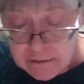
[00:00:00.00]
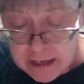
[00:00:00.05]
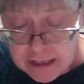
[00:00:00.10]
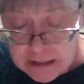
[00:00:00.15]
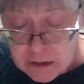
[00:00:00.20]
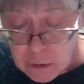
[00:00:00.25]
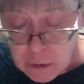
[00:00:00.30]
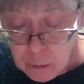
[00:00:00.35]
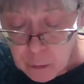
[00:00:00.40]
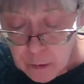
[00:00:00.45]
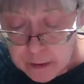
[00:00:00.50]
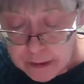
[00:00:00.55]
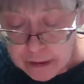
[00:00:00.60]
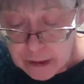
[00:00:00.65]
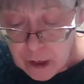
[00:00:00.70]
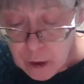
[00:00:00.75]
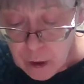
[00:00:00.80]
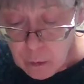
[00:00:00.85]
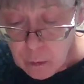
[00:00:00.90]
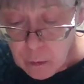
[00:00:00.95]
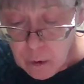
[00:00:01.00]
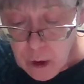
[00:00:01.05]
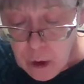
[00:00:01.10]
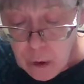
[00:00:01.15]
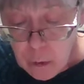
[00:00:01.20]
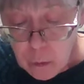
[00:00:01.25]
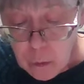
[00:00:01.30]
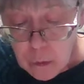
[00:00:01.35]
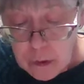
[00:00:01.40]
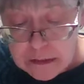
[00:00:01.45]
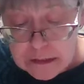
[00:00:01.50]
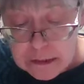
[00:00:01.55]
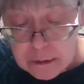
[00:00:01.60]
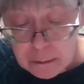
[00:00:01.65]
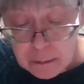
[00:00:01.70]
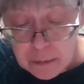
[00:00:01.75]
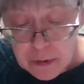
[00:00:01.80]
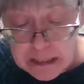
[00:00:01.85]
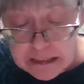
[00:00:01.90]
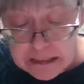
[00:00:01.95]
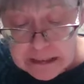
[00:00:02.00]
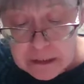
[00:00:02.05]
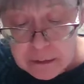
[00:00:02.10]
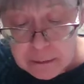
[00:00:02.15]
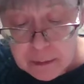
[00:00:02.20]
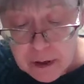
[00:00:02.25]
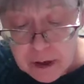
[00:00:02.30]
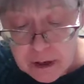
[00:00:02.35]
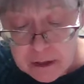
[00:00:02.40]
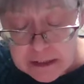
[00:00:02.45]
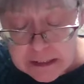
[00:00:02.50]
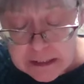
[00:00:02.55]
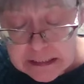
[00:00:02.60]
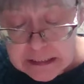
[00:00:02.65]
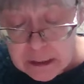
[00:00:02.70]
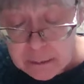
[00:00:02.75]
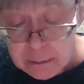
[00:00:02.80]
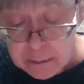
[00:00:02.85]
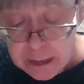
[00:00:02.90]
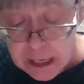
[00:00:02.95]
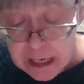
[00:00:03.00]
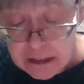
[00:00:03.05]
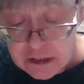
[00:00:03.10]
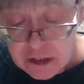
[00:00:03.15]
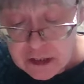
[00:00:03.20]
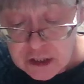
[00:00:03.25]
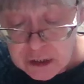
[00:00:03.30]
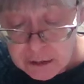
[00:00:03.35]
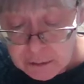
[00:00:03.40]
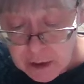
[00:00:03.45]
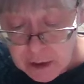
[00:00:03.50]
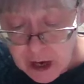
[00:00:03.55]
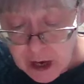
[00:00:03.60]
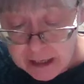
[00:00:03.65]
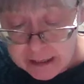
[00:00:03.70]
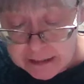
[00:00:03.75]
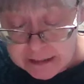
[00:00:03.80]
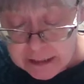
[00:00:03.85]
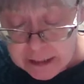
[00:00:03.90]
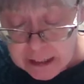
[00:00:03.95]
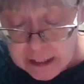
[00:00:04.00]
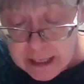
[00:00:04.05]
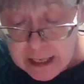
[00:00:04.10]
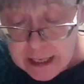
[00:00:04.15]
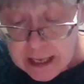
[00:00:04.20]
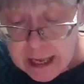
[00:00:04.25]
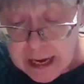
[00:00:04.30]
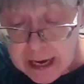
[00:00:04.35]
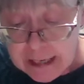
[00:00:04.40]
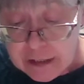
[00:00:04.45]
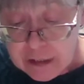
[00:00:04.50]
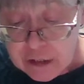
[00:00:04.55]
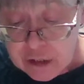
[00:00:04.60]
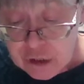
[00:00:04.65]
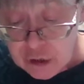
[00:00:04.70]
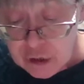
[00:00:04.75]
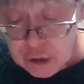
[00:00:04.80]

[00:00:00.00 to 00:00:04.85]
as a widow was impressed upon the subconscious mind, and in